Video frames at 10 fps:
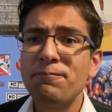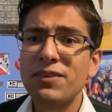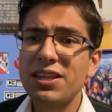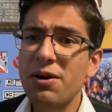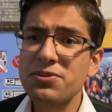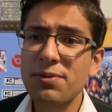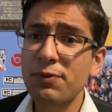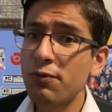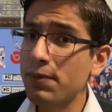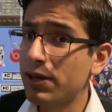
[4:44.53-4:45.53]
and that was coming
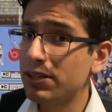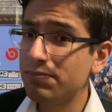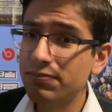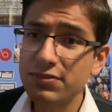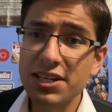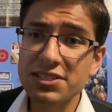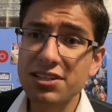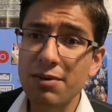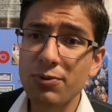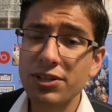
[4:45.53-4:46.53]
from my
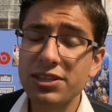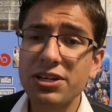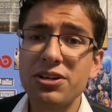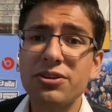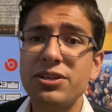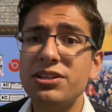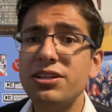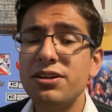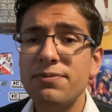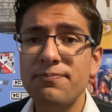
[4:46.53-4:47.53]
desktop right there, and
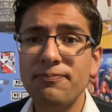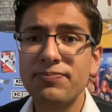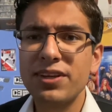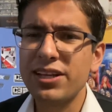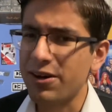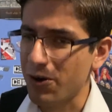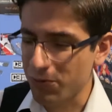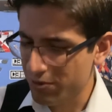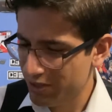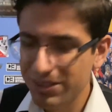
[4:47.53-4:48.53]

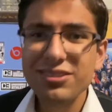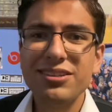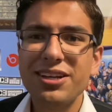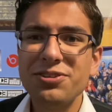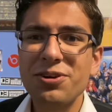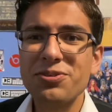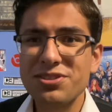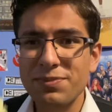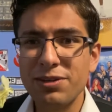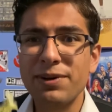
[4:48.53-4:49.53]
you notice
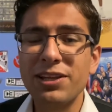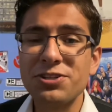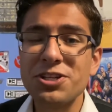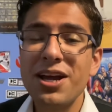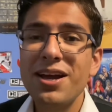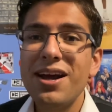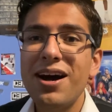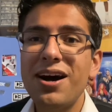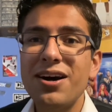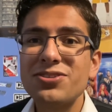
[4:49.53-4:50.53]
I'm eating my lunch.
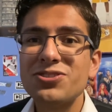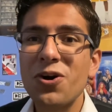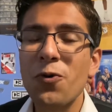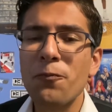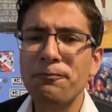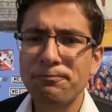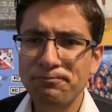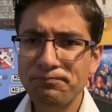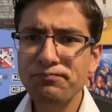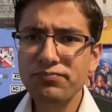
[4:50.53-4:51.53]
So
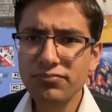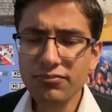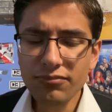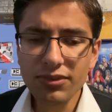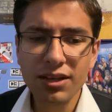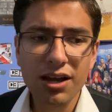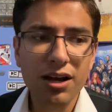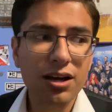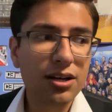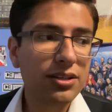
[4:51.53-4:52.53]

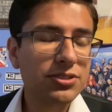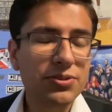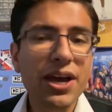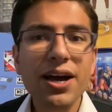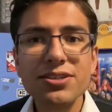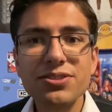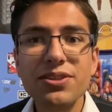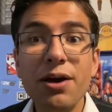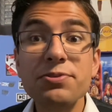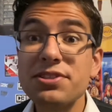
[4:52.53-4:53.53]
that
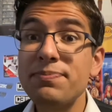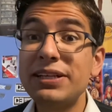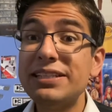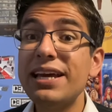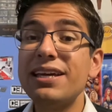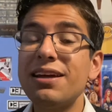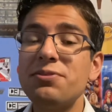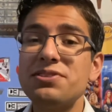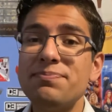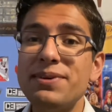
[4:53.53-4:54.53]
was the big day, that
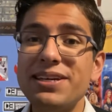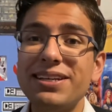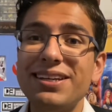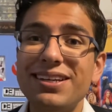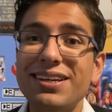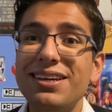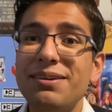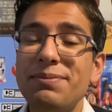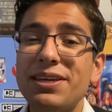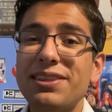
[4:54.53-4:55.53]
was the big
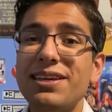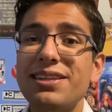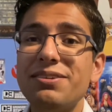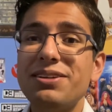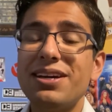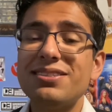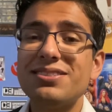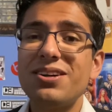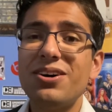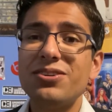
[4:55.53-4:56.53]
thing that you guys
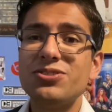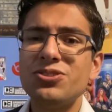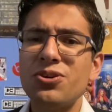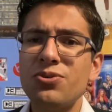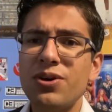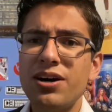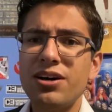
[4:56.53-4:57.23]
saw. So